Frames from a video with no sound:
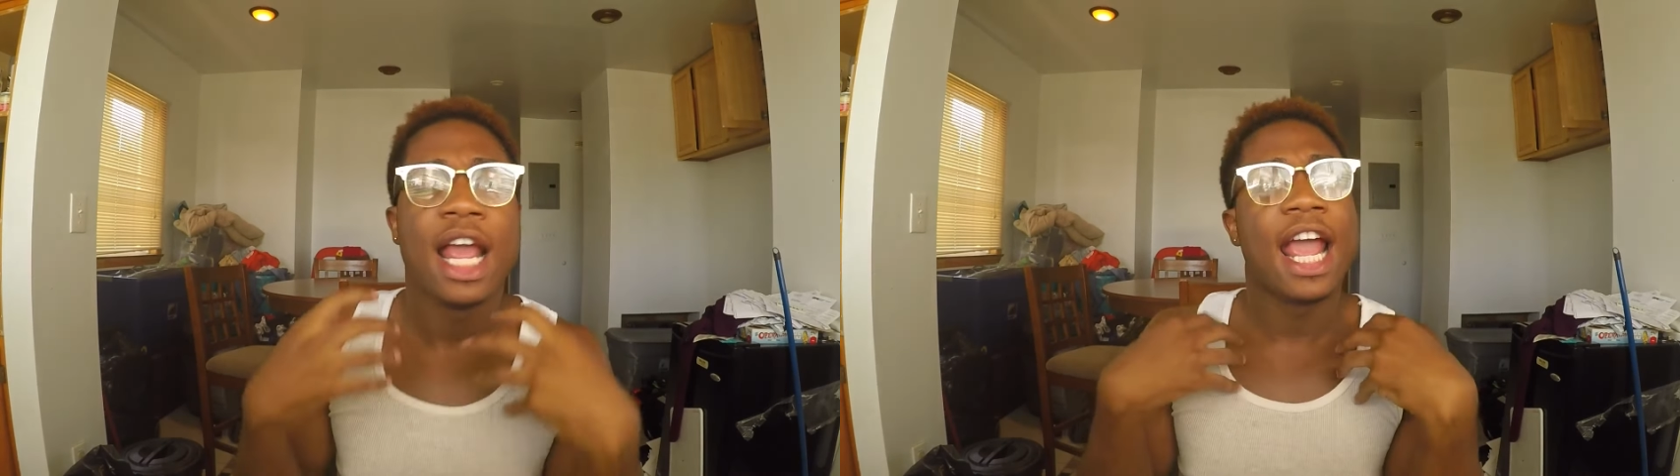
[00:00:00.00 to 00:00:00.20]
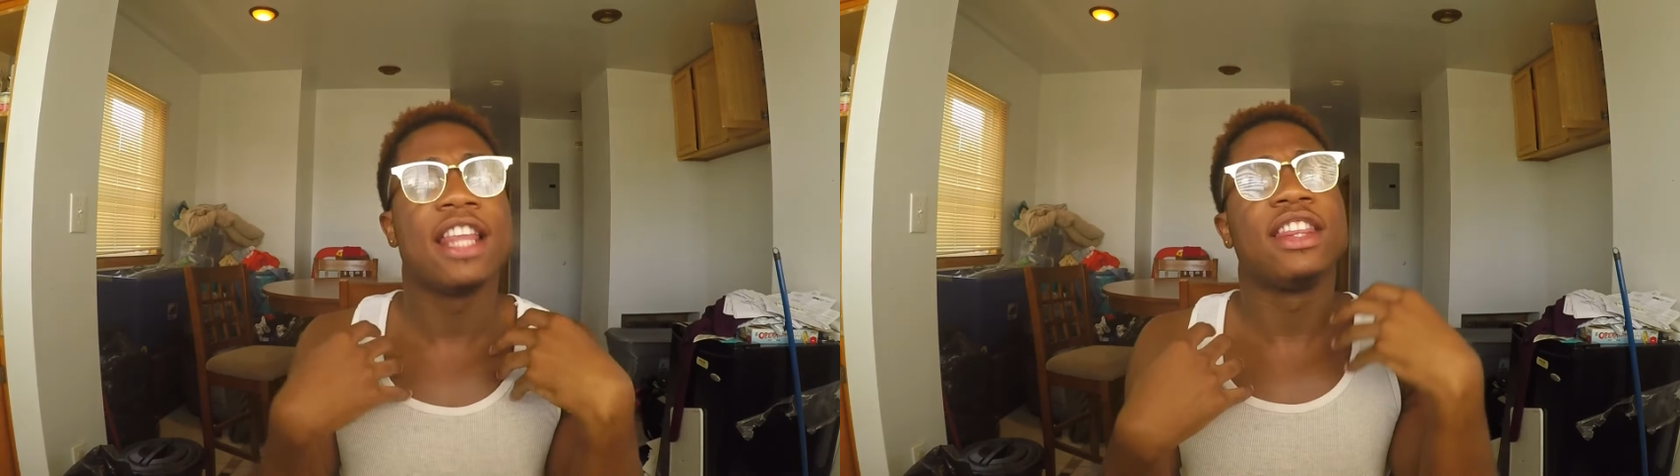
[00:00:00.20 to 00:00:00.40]

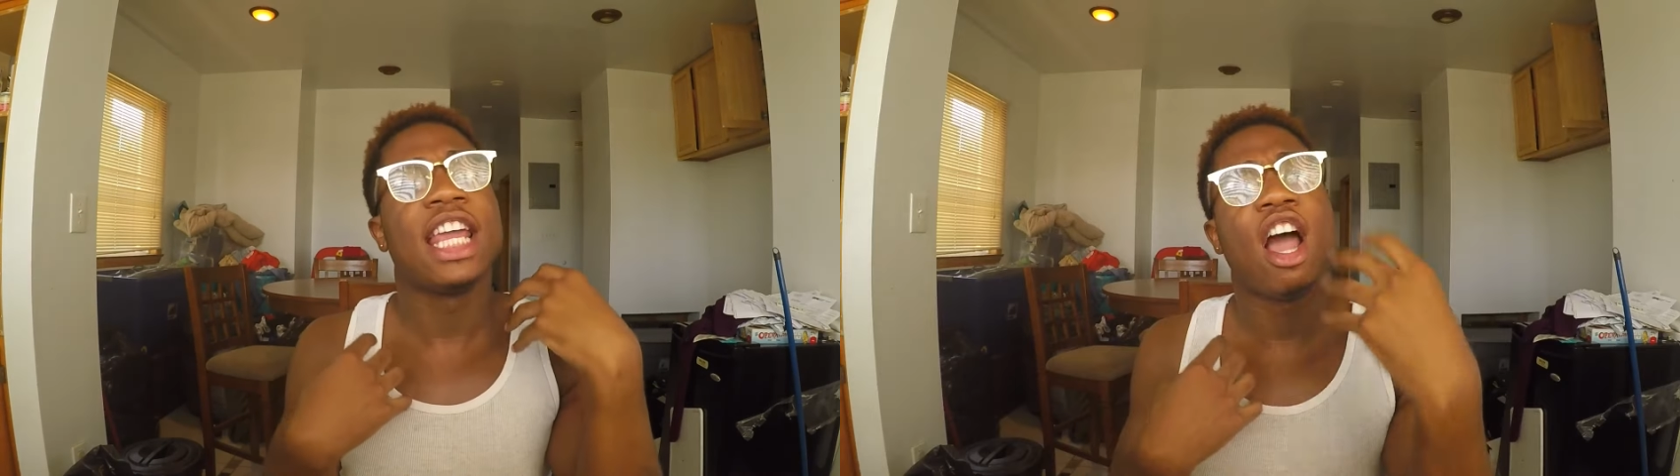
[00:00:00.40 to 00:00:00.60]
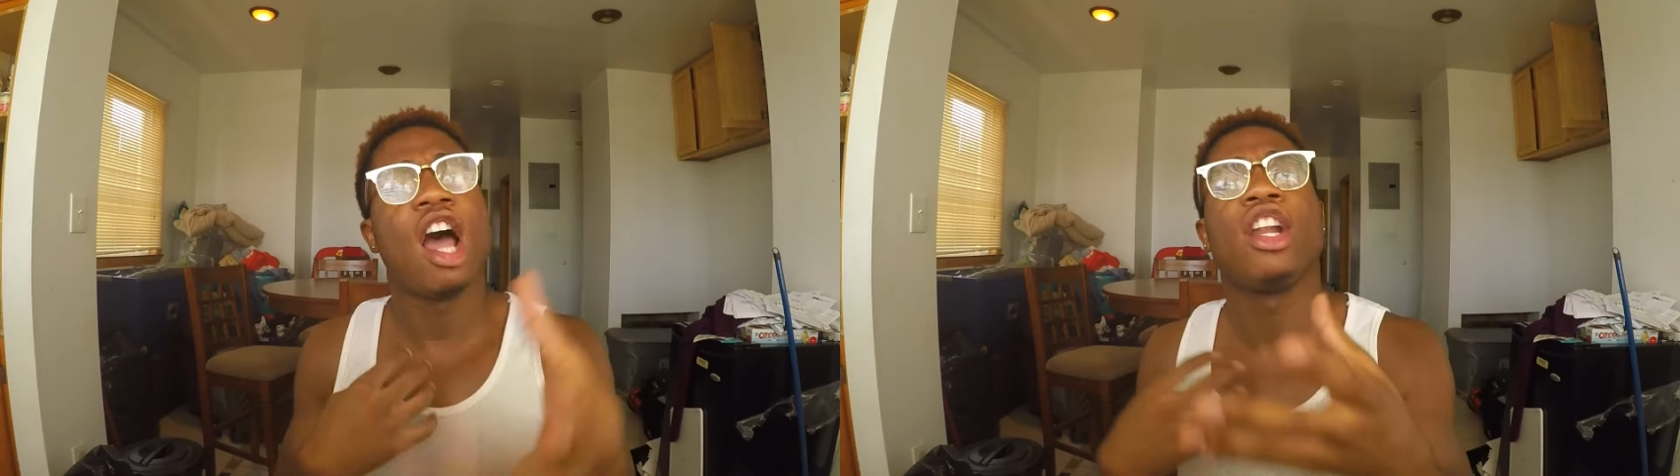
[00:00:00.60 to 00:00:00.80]
and
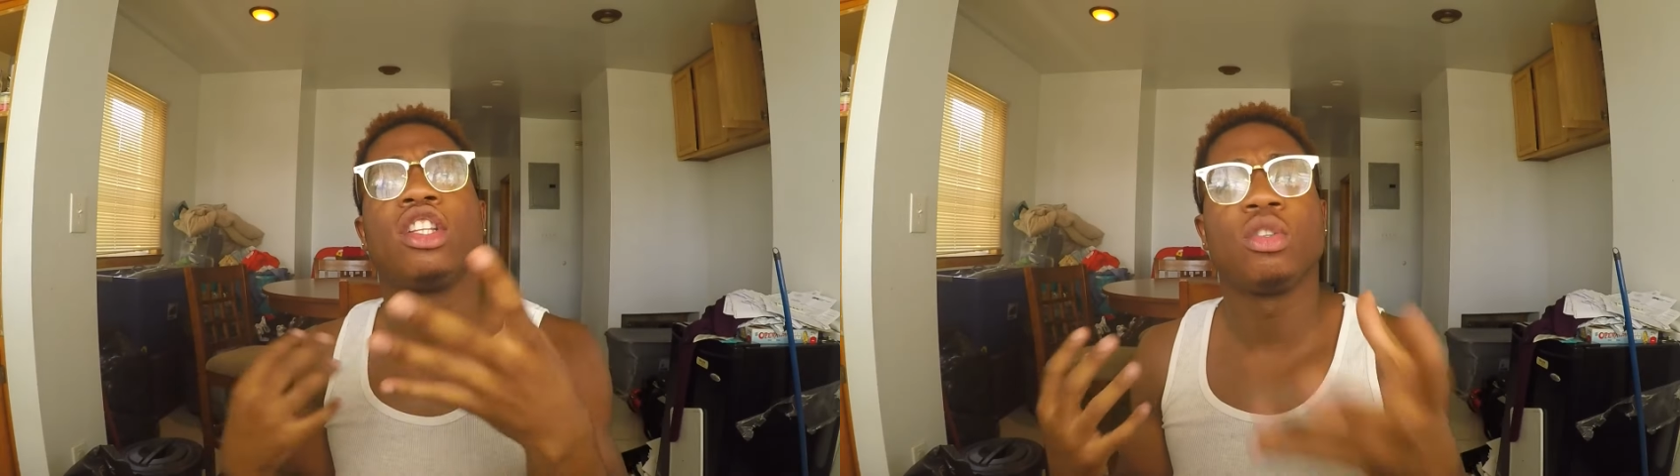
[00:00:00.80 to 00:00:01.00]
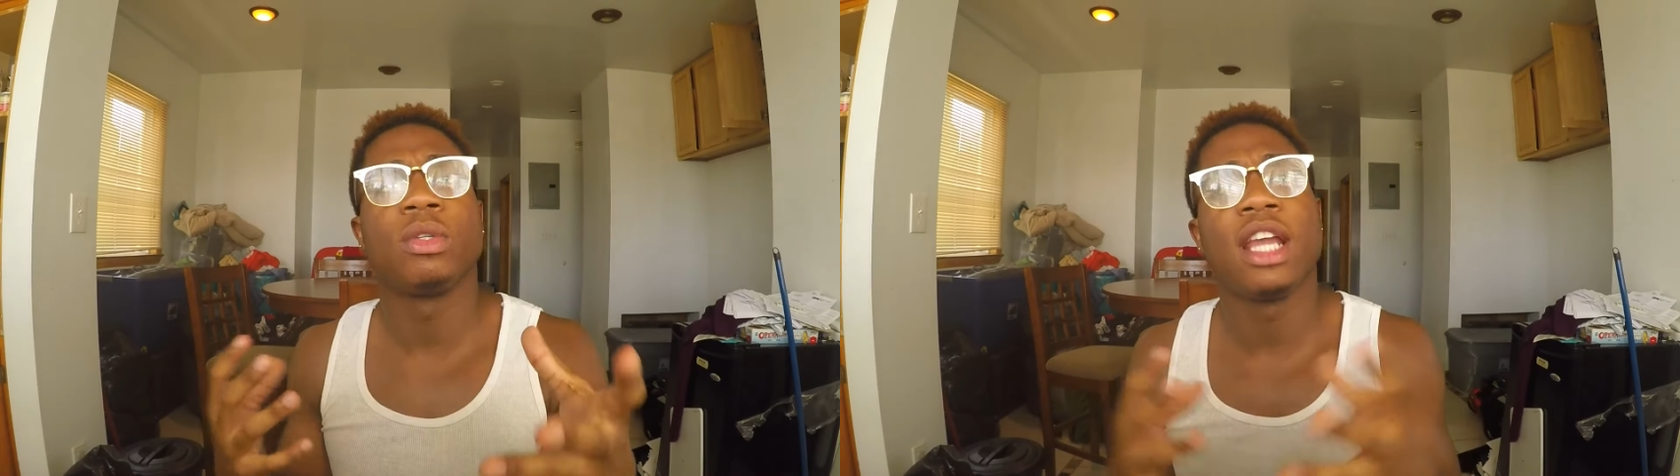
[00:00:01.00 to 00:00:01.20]
they honored
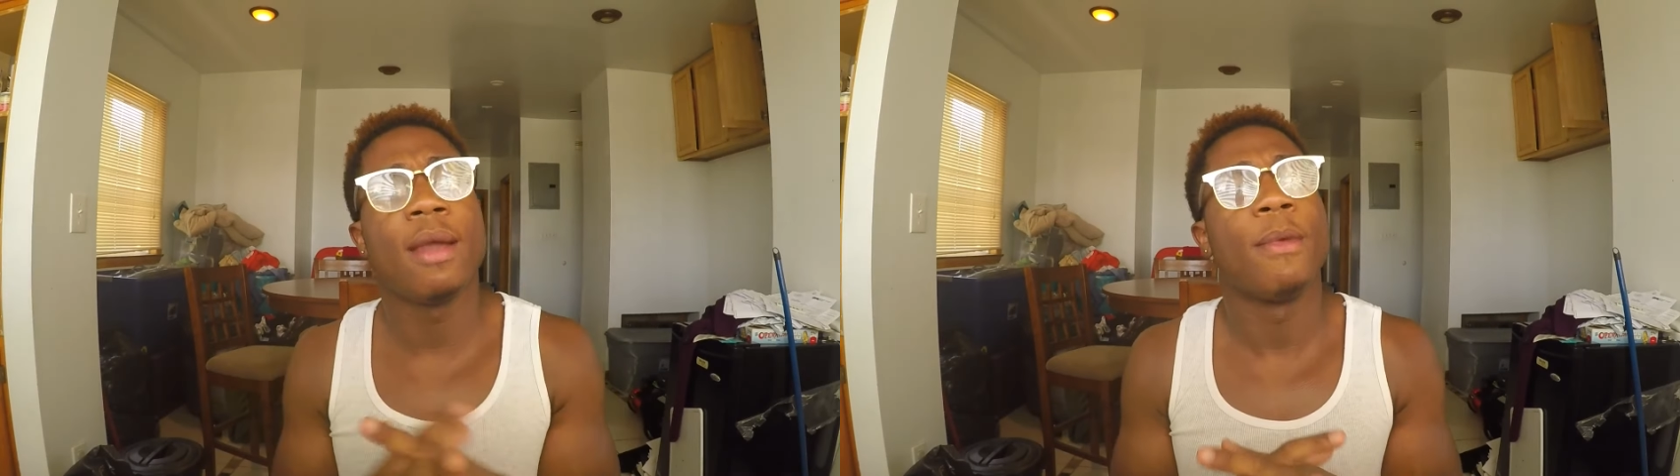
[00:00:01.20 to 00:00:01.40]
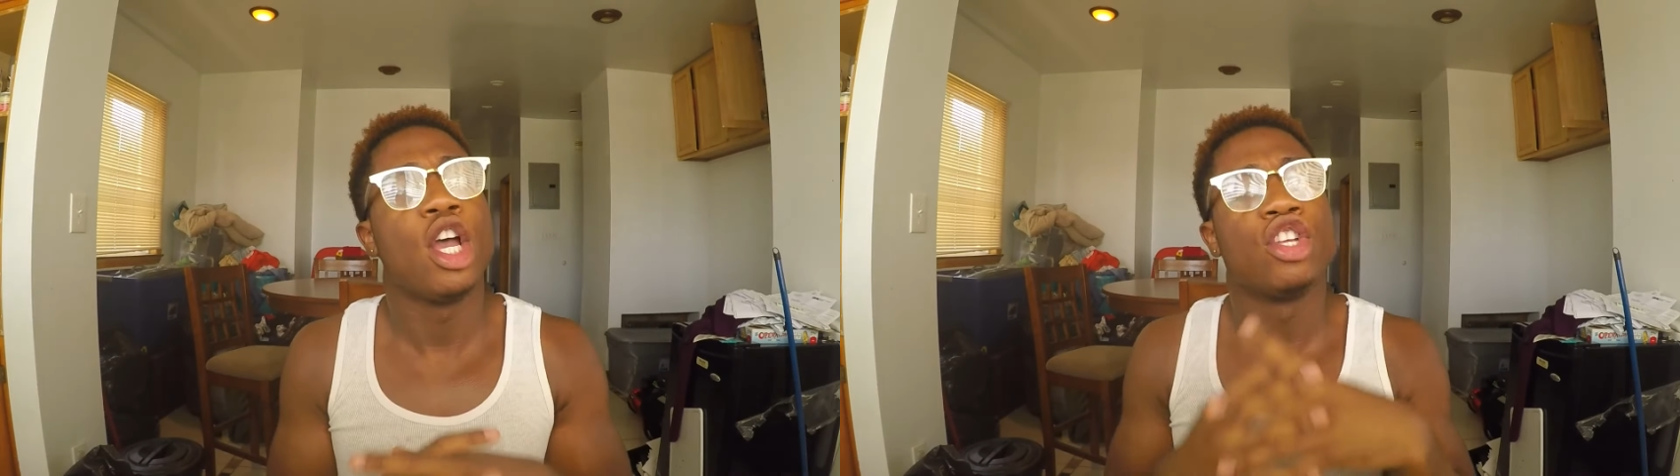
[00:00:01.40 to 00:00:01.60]
Little Kim.